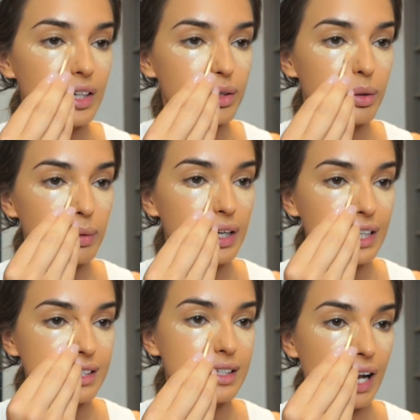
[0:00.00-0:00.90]
they call it
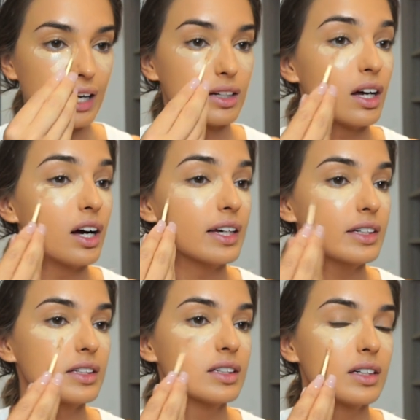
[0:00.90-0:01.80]
a slag
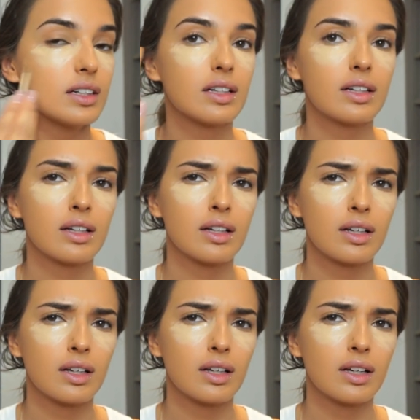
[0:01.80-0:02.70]
line.
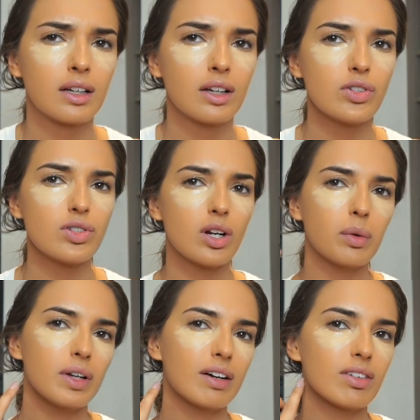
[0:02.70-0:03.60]
So you know
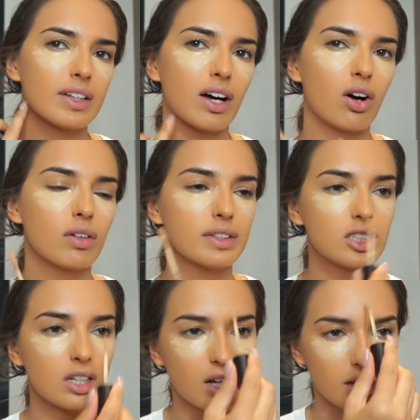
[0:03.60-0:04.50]
when you have like that
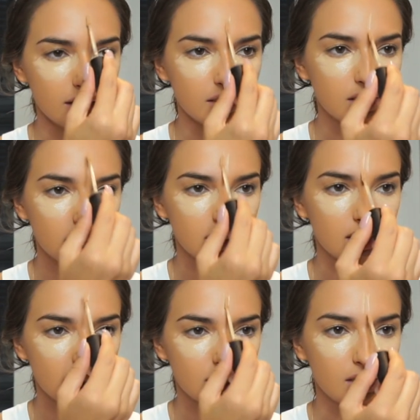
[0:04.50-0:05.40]
orange line?
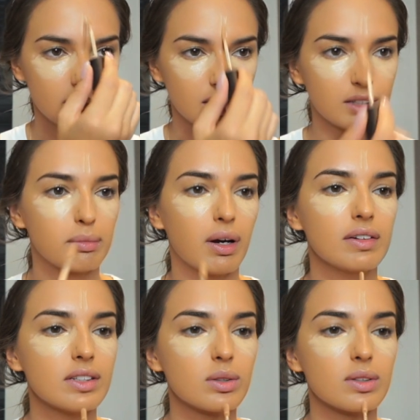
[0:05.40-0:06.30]

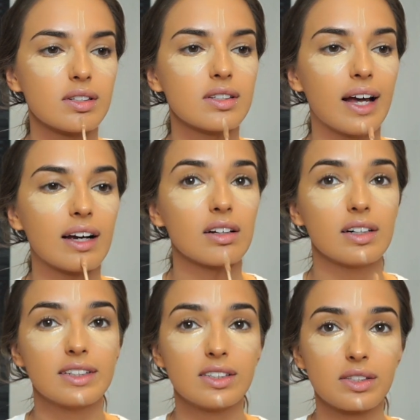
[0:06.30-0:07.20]
Apparently it's called a slag
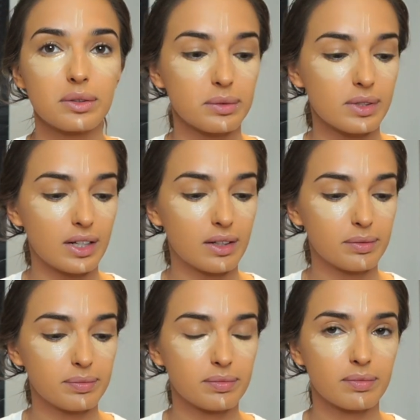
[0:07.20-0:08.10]
line in schools now.